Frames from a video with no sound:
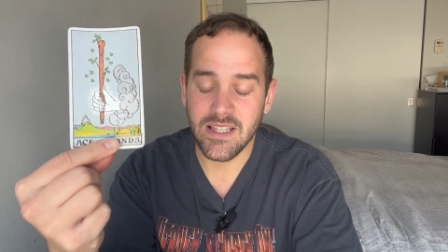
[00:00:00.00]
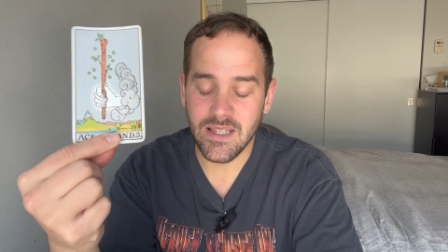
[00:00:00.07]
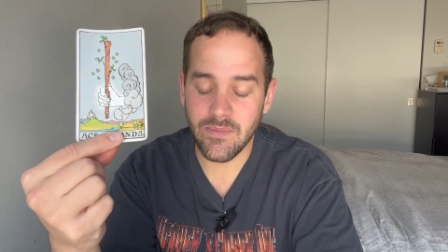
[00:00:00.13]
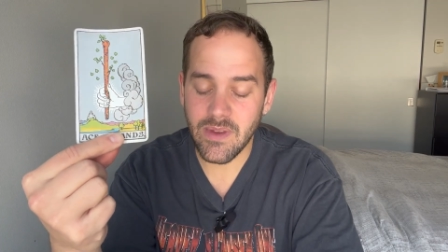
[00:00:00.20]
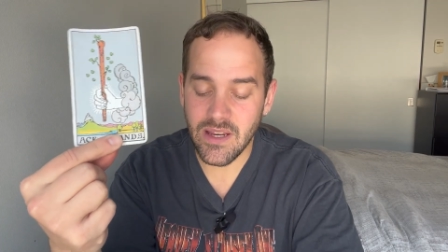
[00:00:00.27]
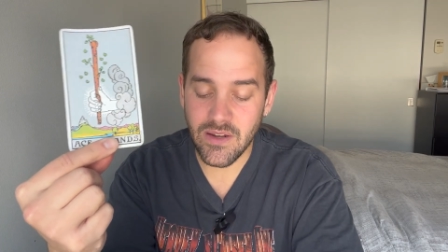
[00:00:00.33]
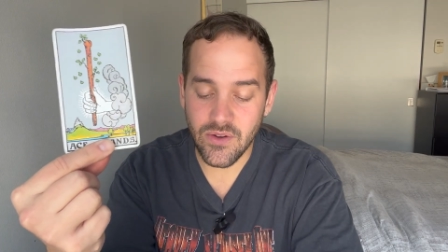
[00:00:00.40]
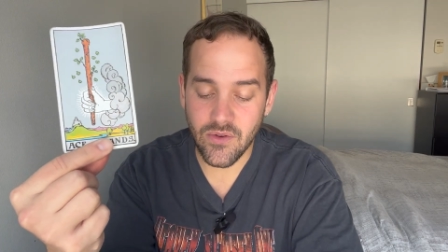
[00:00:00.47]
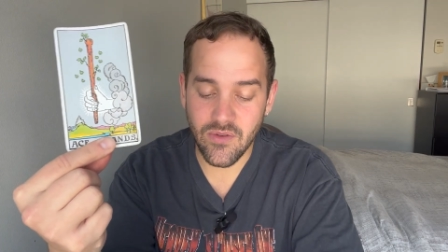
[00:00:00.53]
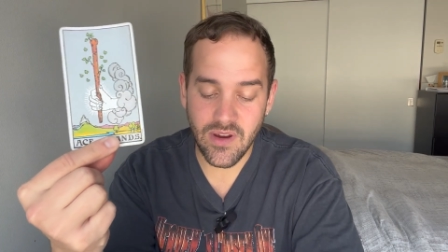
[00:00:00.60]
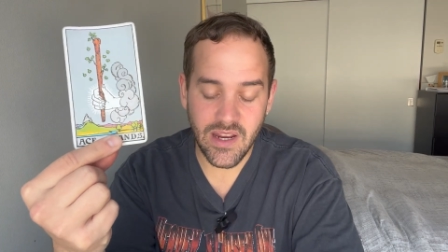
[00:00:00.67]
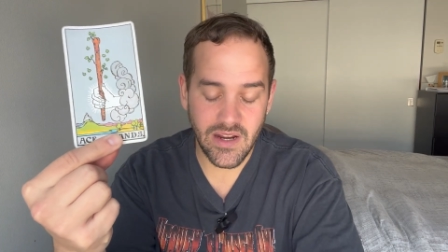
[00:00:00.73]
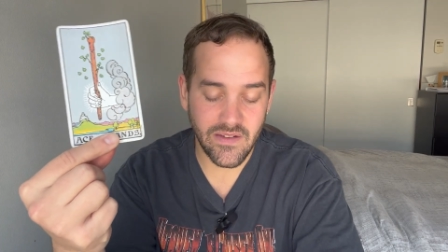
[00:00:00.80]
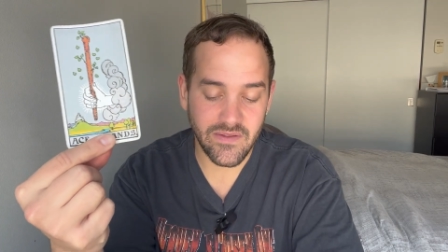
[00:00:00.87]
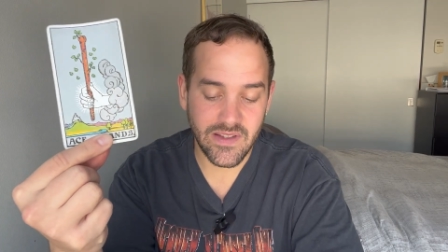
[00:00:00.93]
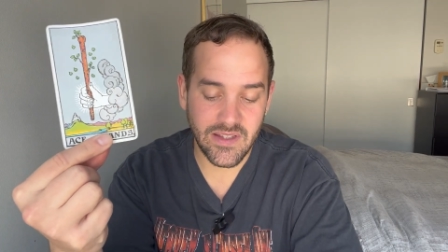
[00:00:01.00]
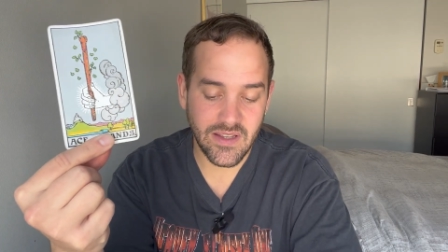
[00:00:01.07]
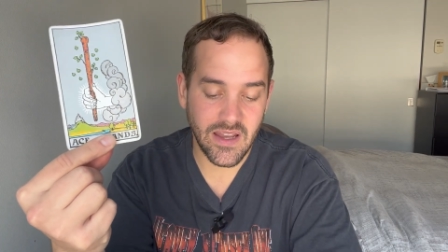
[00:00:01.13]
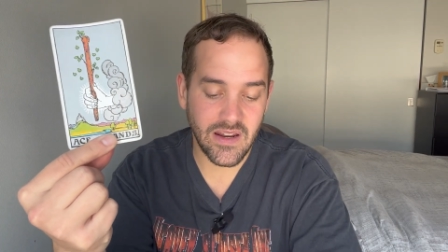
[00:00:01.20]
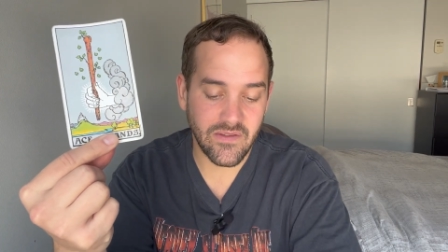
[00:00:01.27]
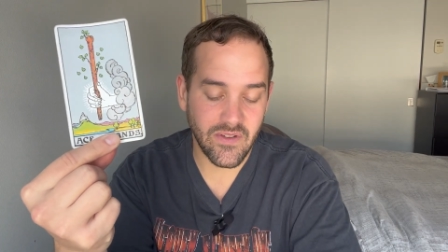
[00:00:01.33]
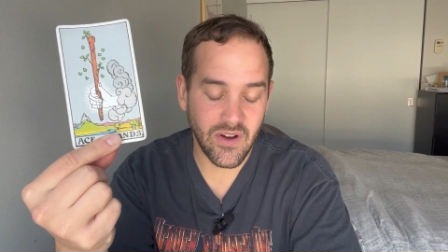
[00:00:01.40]
Something new creative is
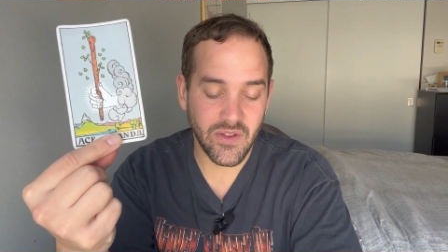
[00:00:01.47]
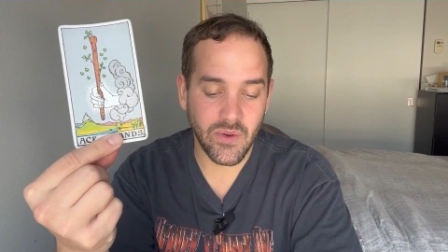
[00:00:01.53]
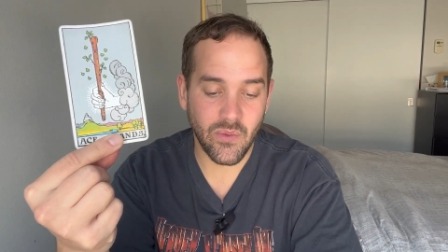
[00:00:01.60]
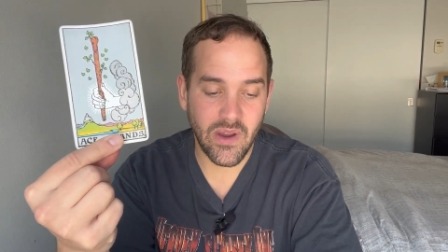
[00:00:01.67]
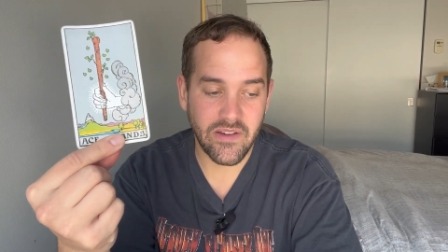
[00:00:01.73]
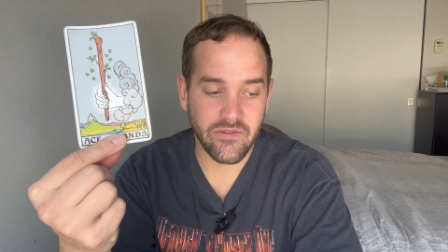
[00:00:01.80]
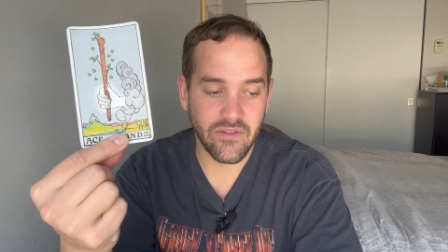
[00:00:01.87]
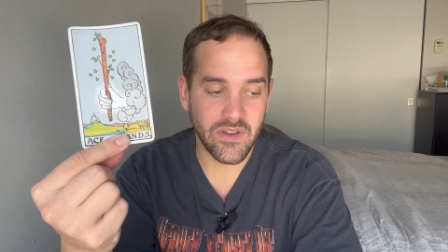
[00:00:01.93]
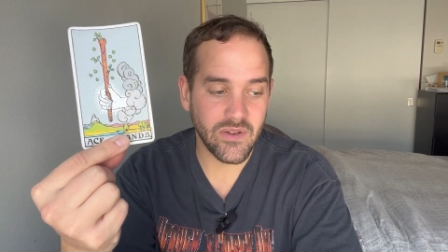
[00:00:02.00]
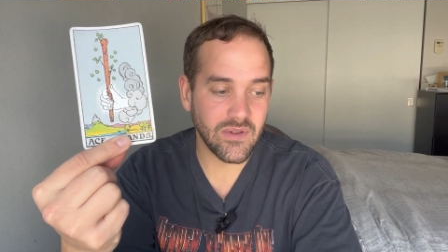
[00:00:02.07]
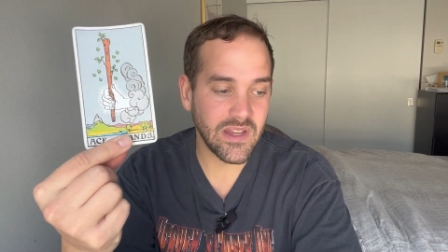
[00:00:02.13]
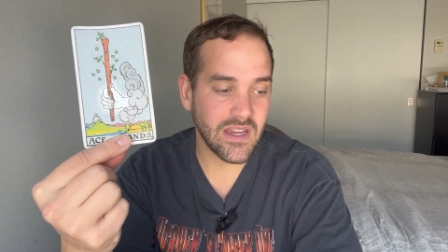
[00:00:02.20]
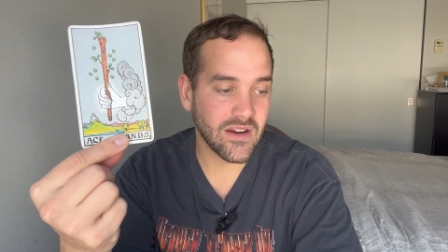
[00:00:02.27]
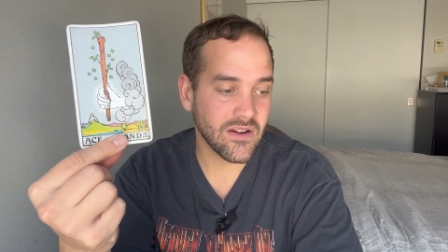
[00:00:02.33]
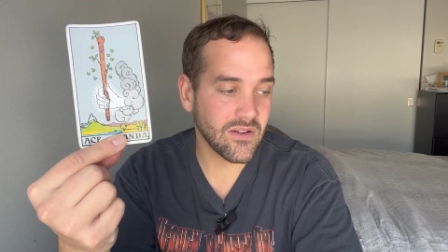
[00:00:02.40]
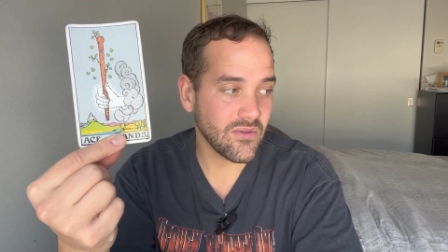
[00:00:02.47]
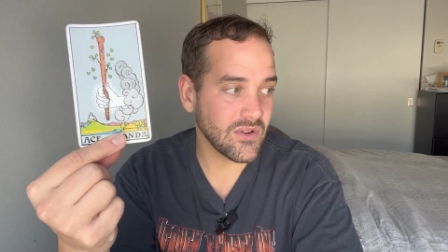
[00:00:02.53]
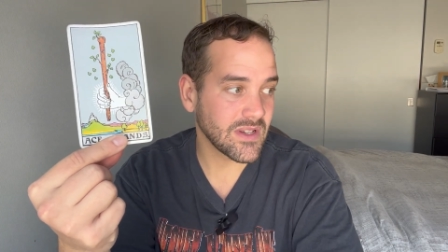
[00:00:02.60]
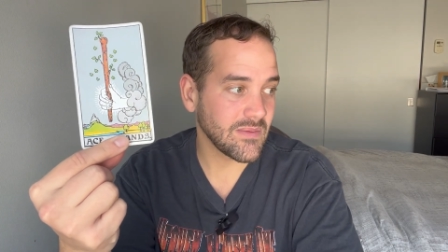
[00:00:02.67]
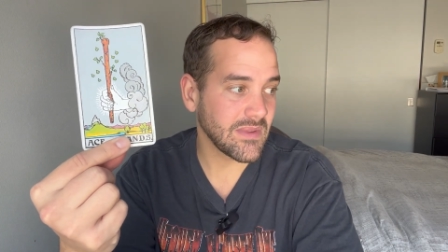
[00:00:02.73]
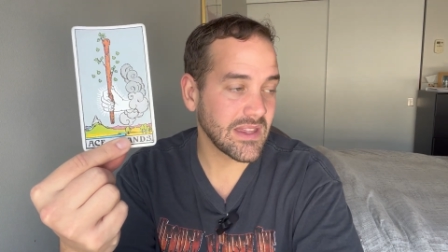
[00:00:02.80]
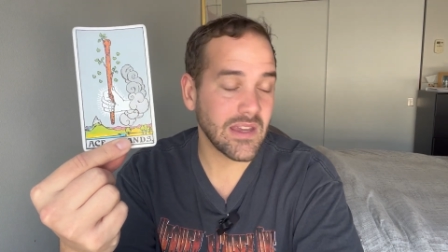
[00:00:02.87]
kind of on the way for you here,
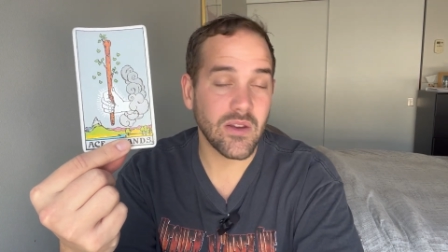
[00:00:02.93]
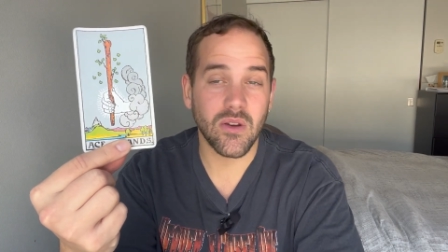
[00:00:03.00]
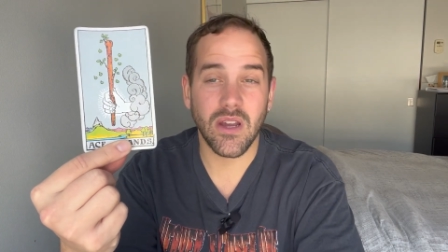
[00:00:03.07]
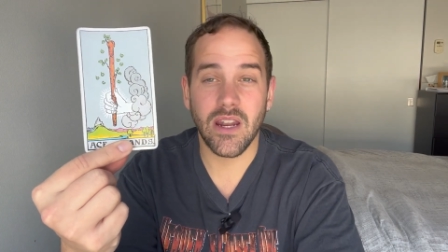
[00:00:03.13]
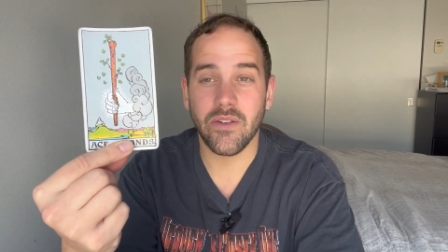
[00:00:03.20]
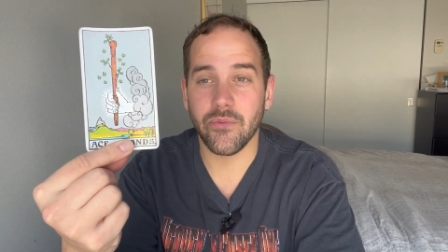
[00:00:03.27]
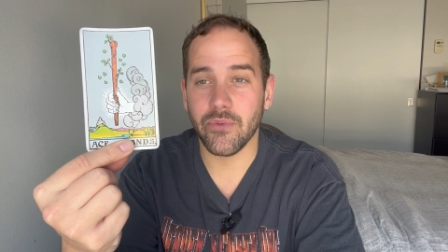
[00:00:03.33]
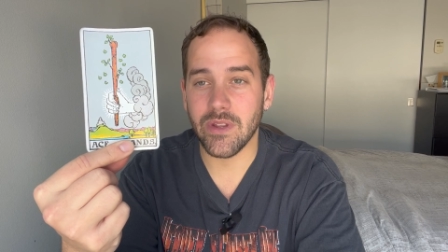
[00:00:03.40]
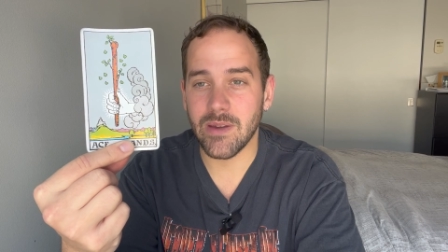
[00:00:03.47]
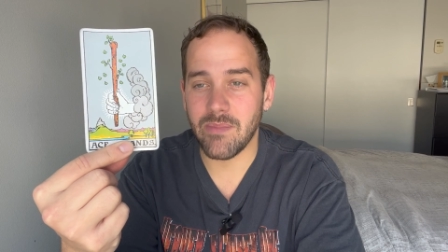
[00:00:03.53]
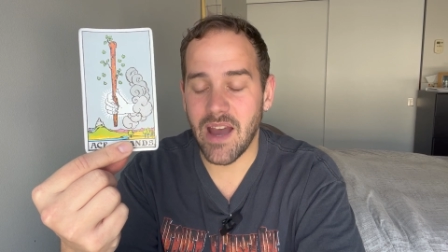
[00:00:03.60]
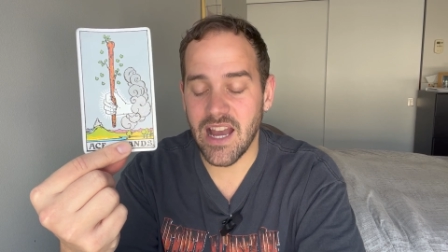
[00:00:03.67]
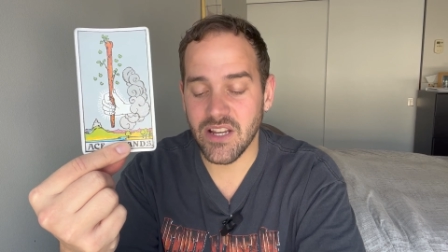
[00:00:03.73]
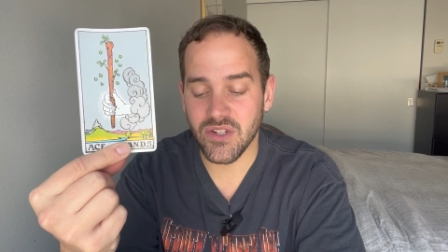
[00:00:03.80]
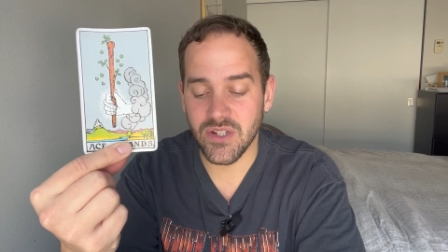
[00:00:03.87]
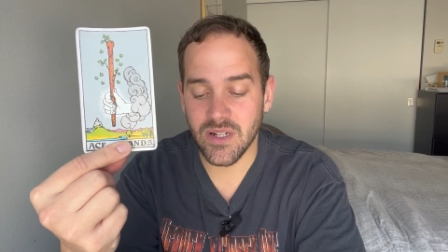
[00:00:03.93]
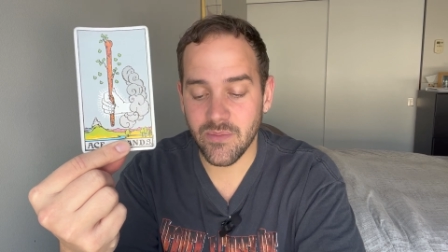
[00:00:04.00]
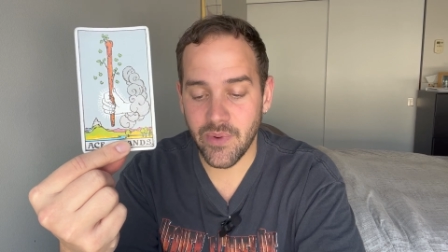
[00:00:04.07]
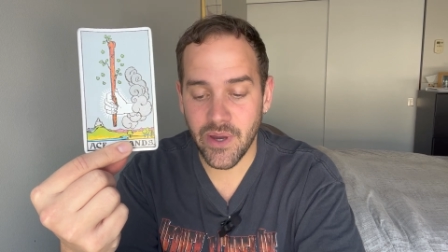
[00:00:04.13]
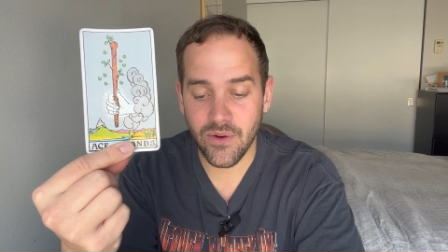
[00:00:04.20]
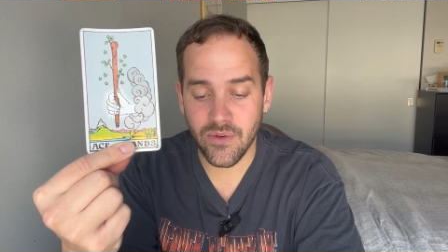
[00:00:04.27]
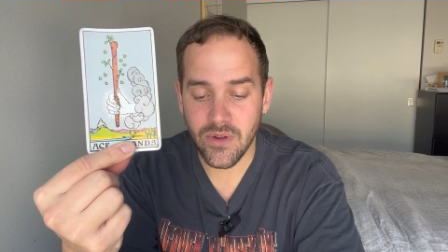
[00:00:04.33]
or something that you're kind of really passionate
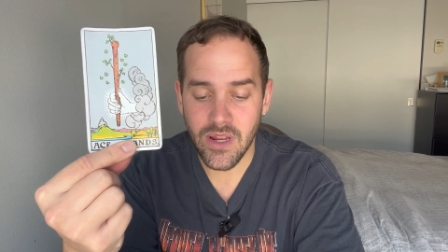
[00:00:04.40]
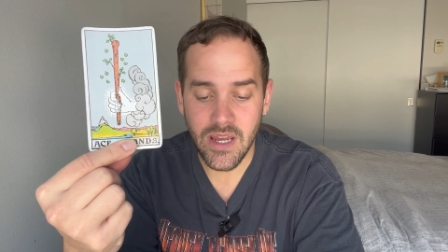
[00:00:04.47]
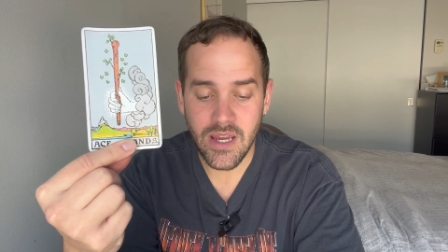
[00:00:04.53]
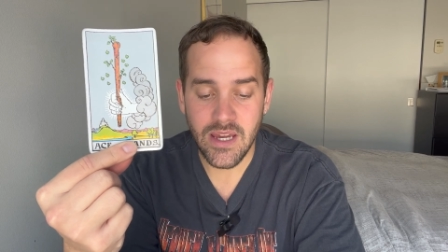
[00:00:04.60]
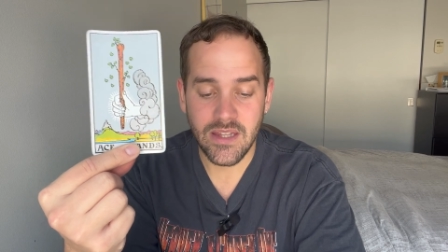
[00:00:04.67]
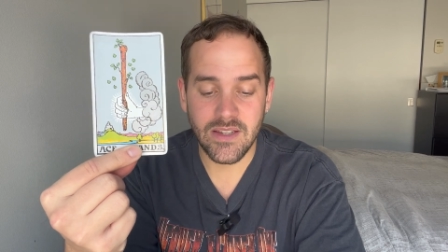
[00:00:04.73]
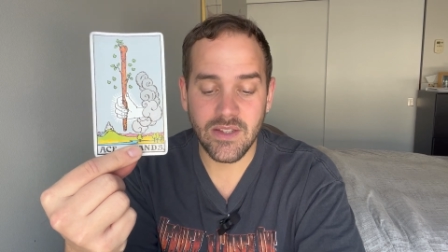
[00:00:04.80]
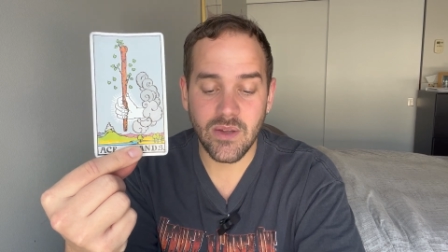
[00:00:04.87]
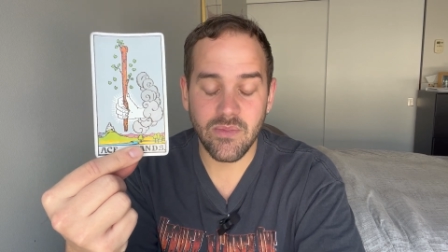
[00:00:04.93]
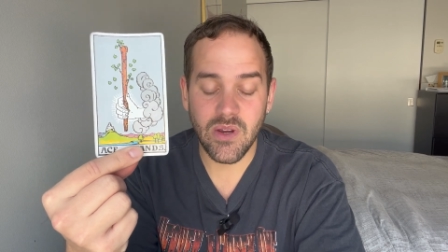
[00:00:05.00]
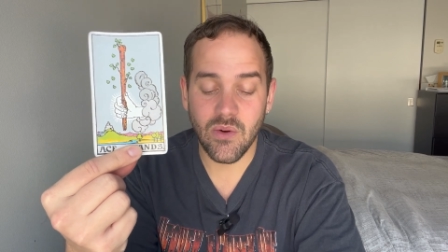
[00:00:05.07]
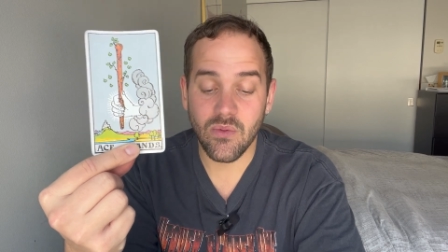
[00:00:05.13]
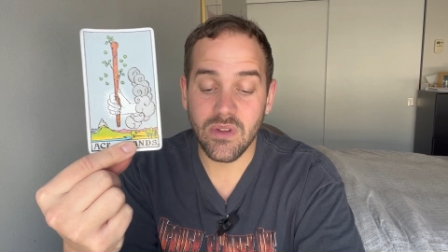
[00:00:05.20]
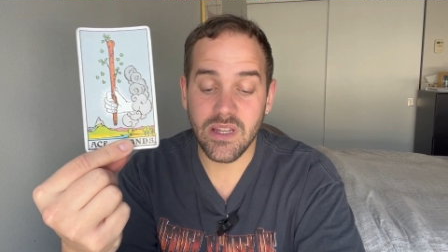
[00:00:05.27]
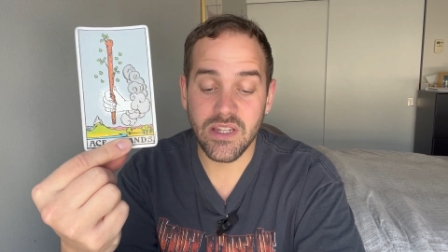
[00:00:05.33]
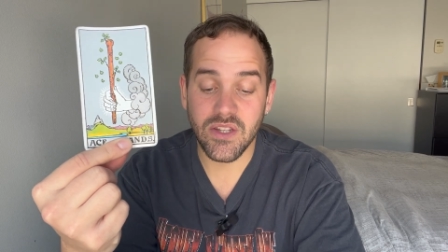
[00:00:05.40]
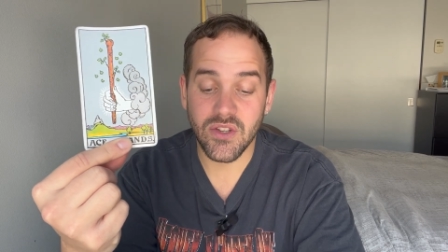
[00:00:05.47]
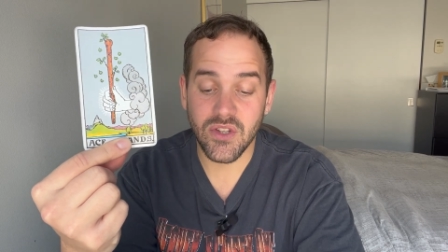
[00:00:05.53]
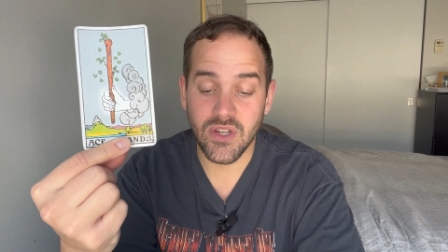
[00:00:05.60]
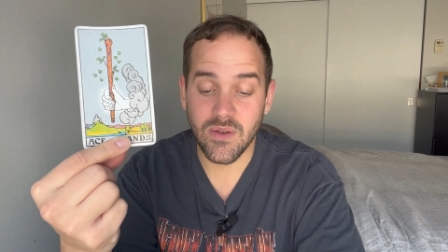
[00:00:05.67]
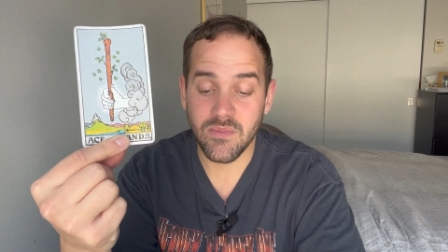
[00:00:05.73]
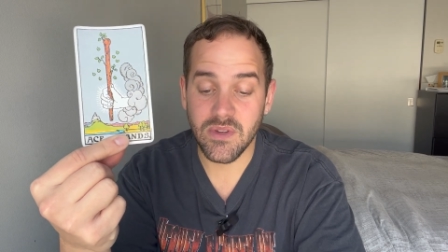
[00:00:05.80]
about this could be a
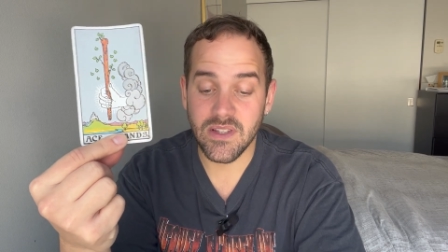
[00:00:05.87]
relationship.